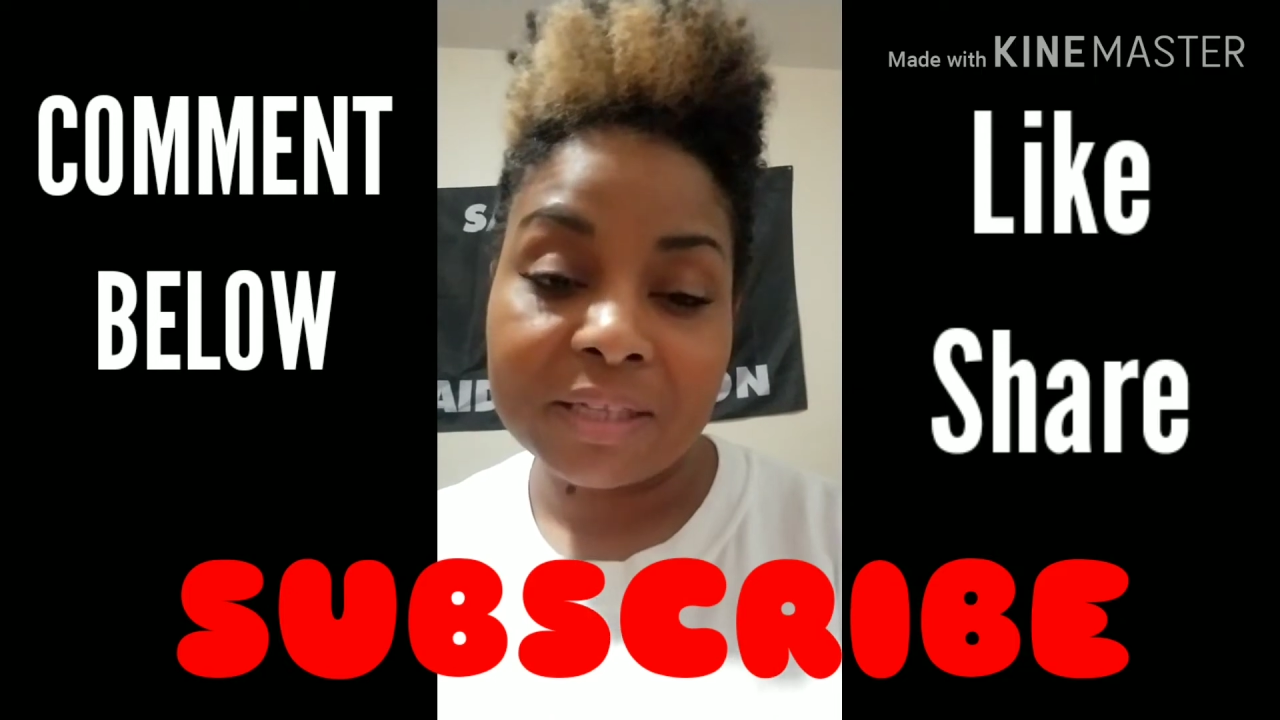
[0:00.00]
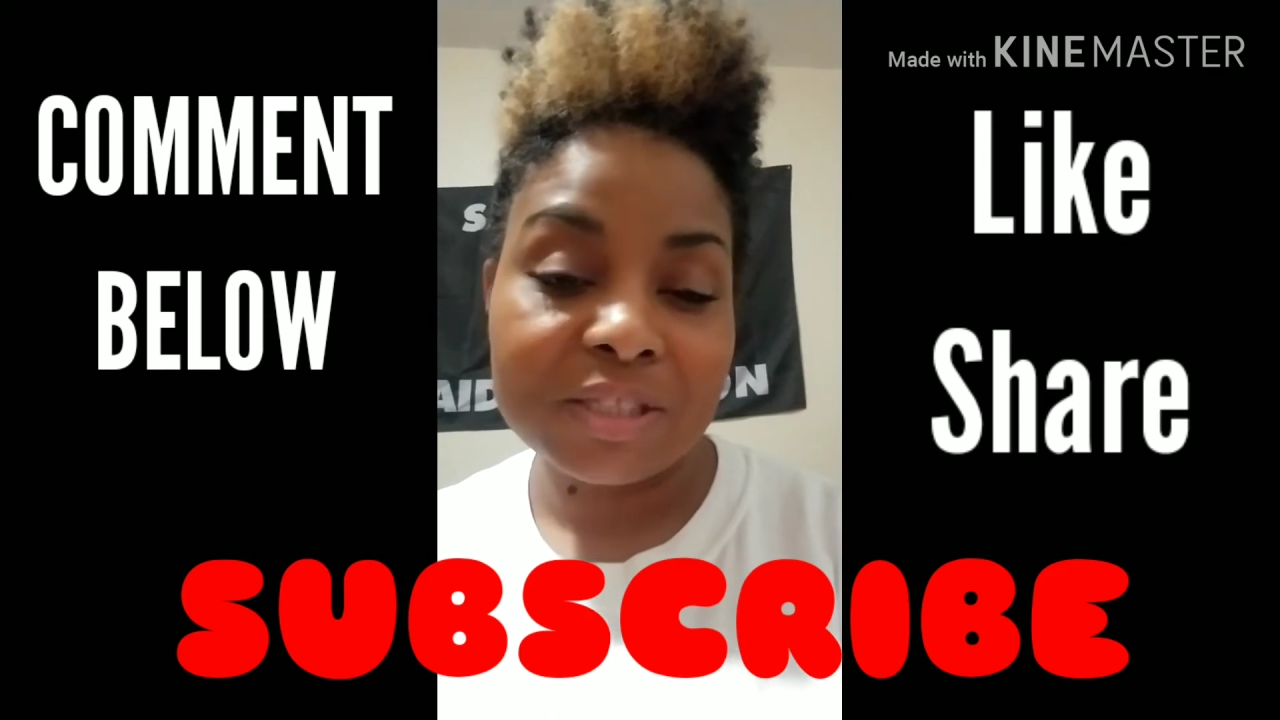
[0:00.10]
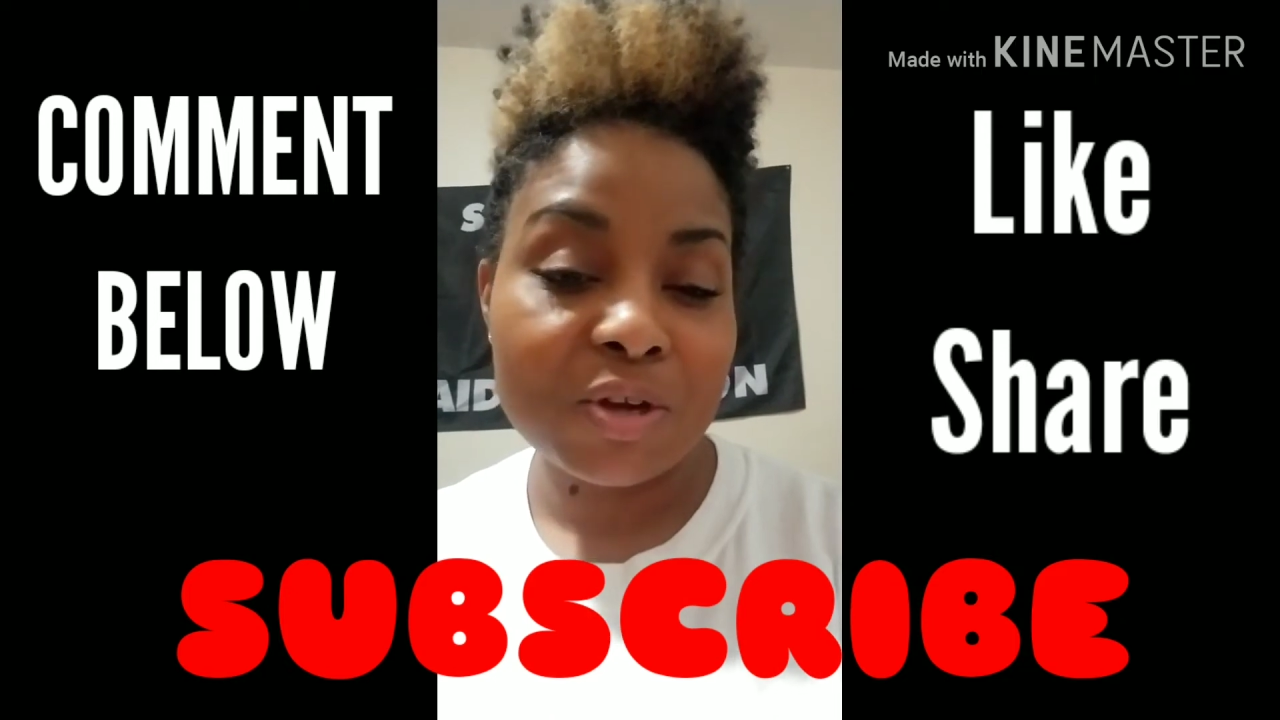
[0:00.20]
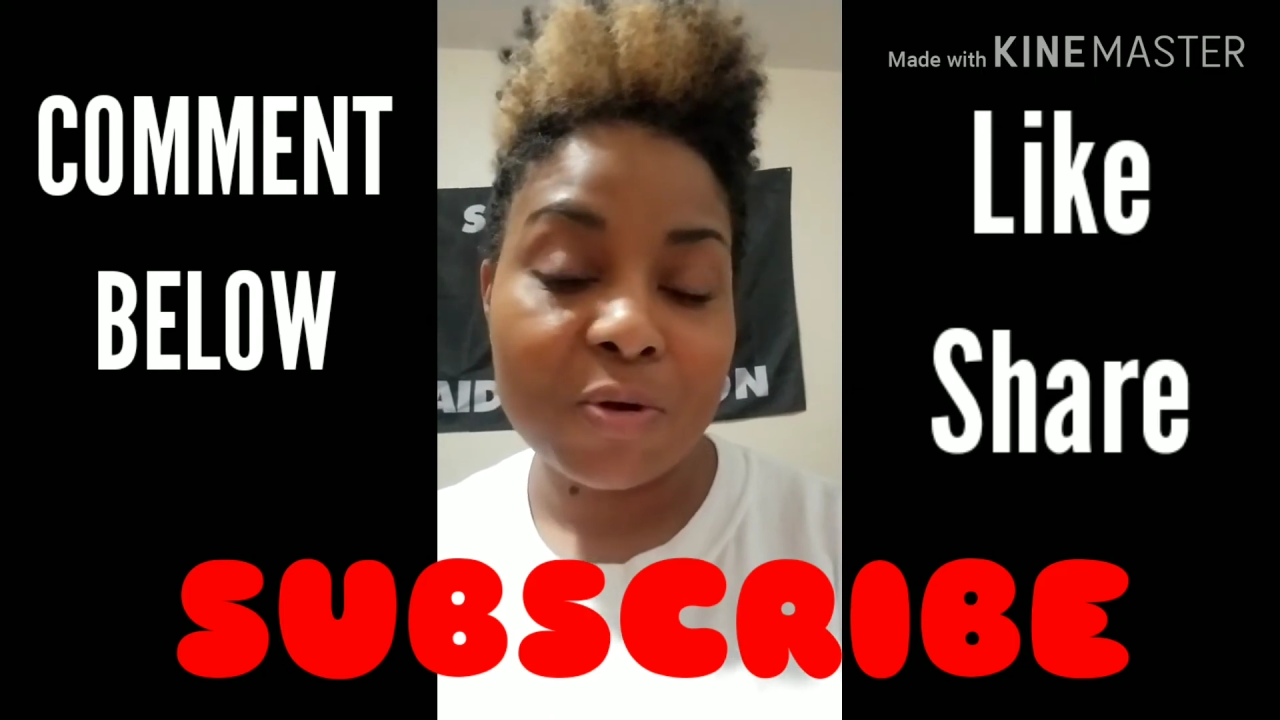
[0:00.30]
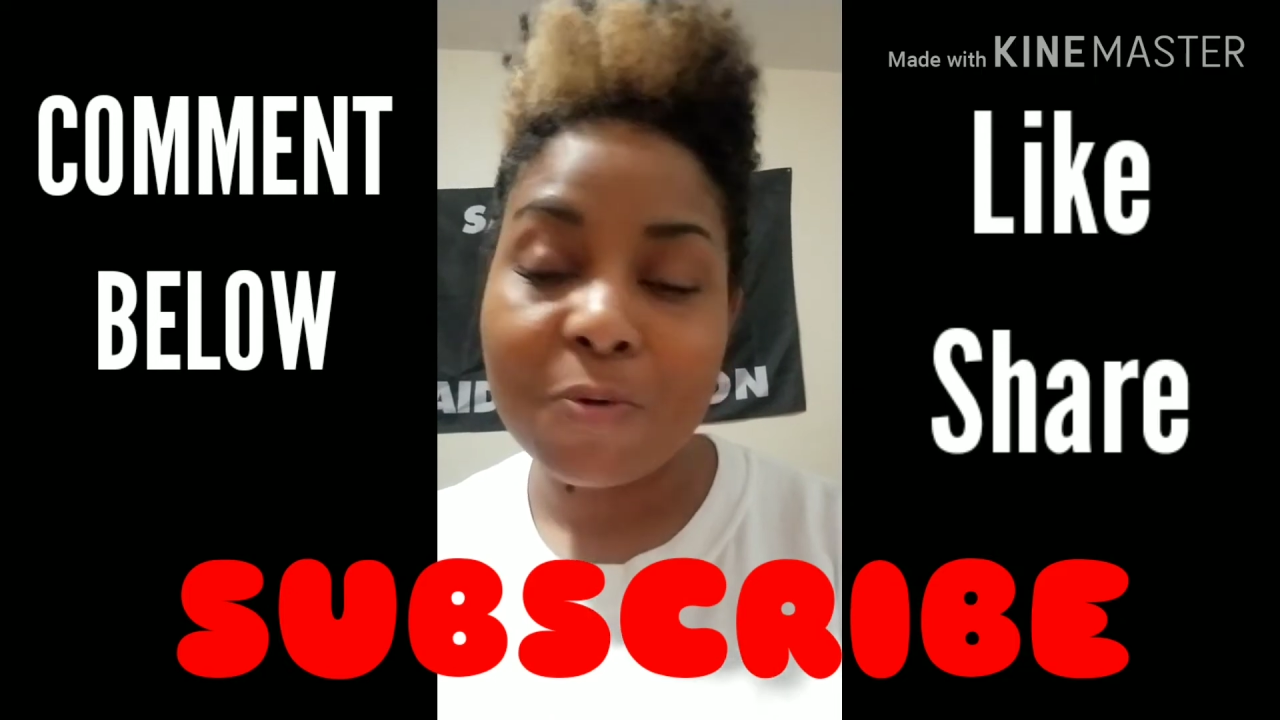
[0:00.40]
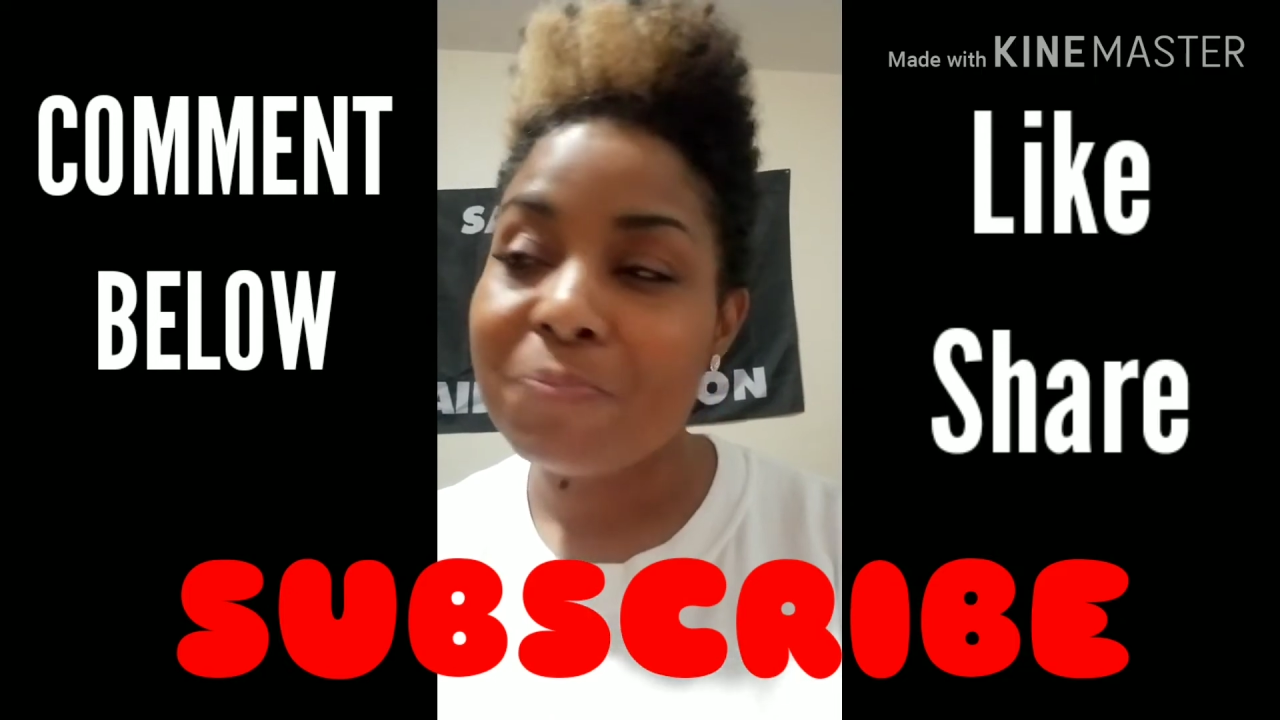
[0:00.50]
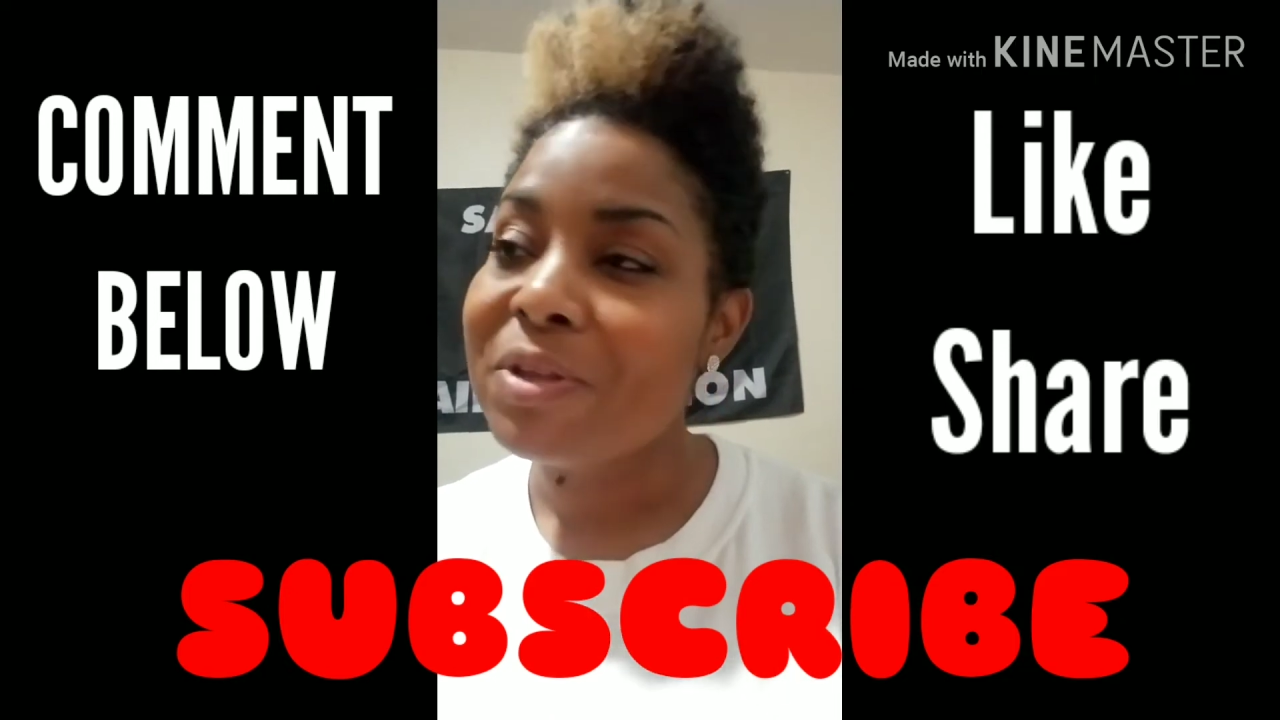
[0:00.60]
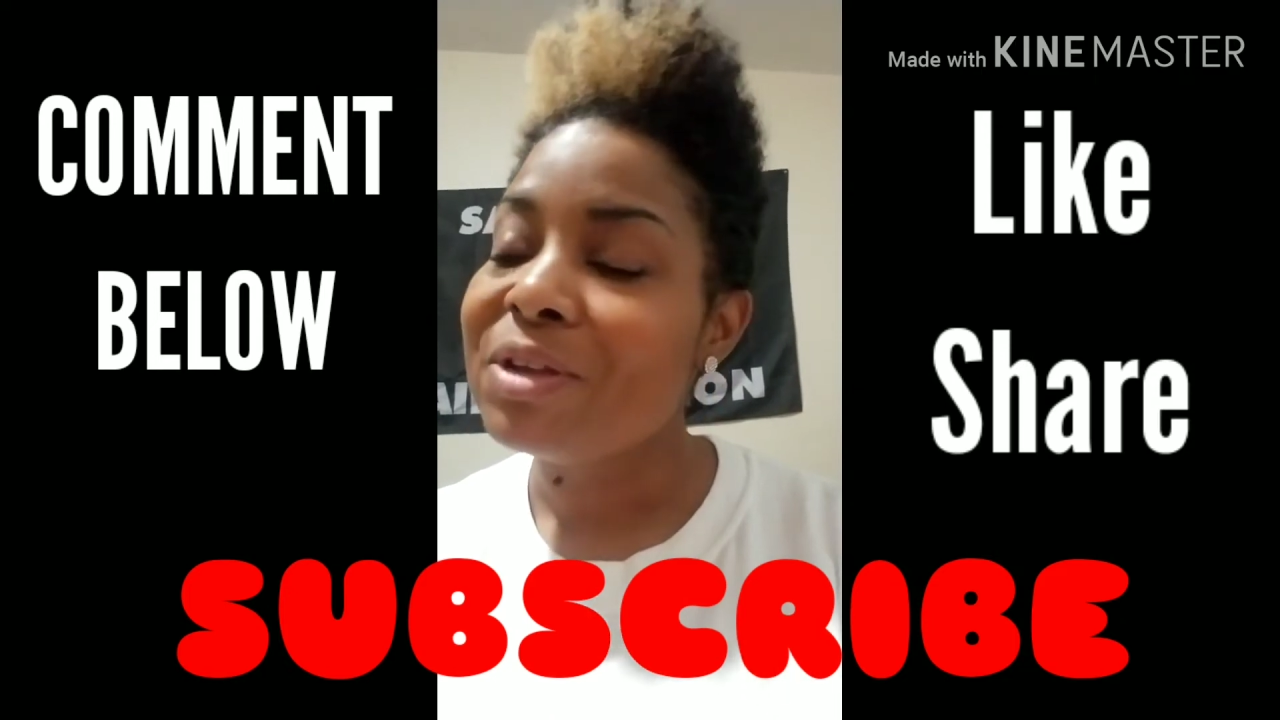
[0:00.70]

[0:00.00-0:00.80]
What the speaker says: So